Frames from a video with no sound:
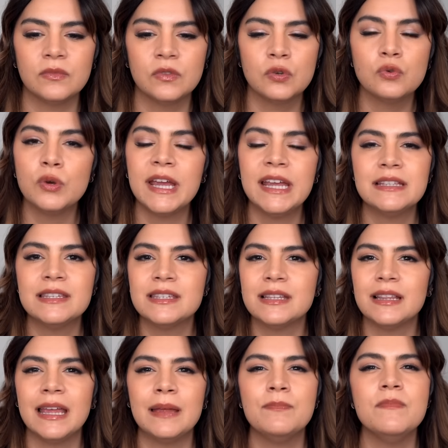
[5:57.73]
great
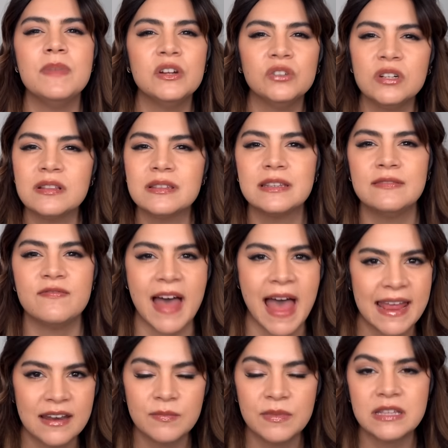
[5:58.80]
like minerals and
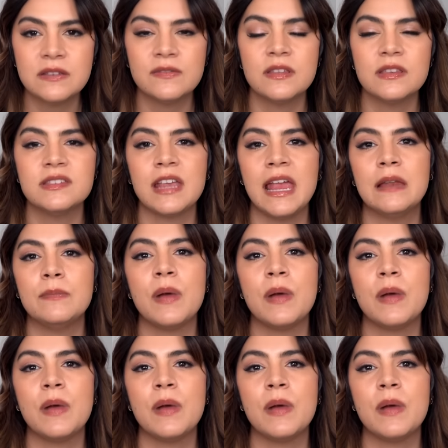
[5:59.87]
vitamins for the skin,